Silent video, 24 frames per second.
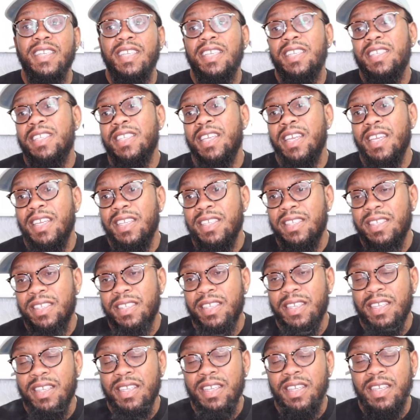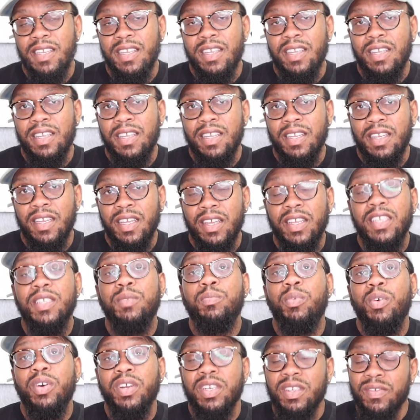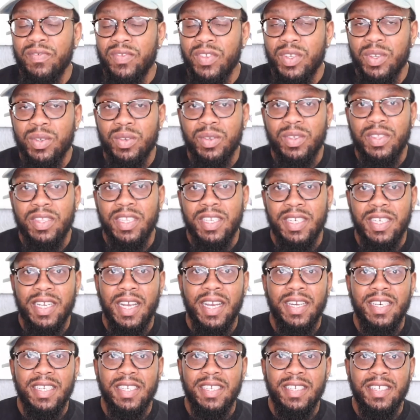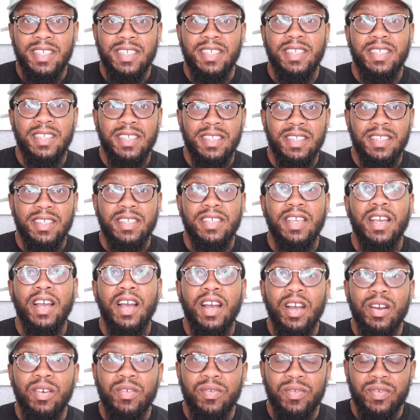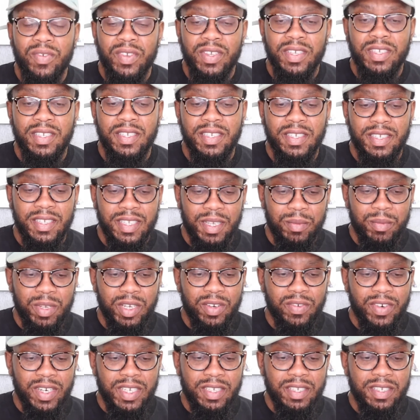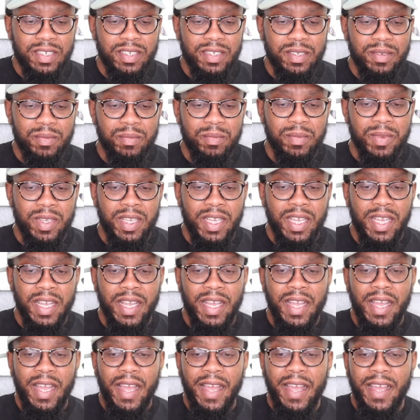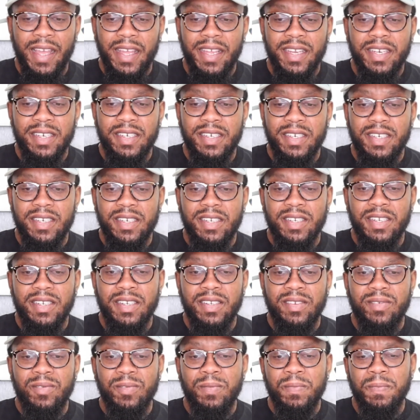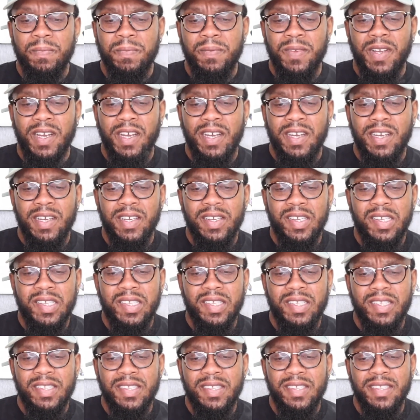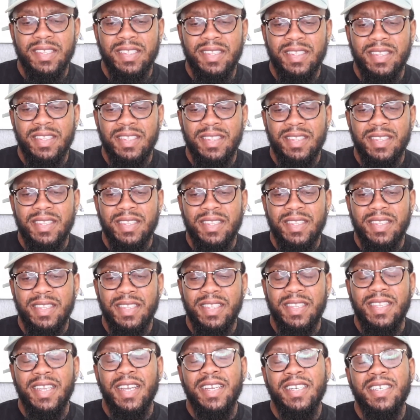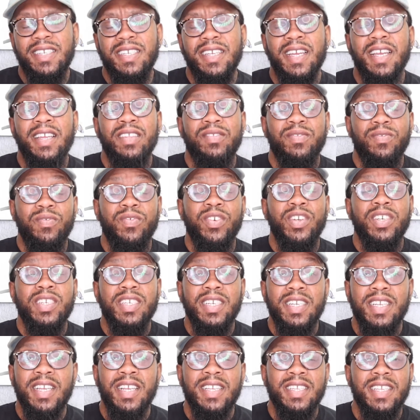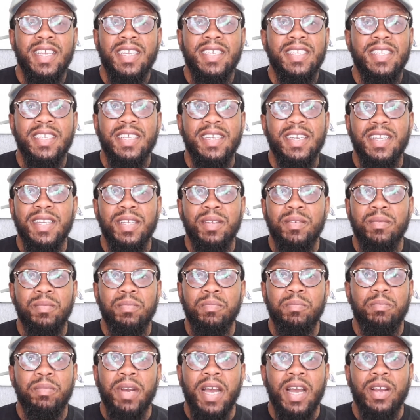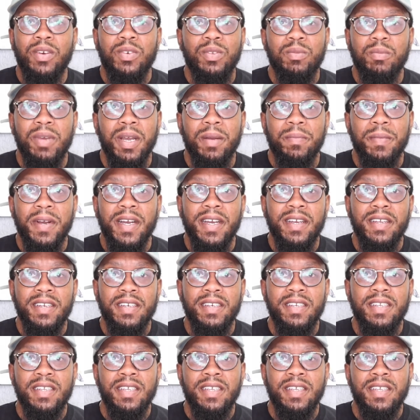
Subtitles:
his case, his point of view, the non-existence of systemic racism. And that shit, at first glance, that shit like boggled my mind.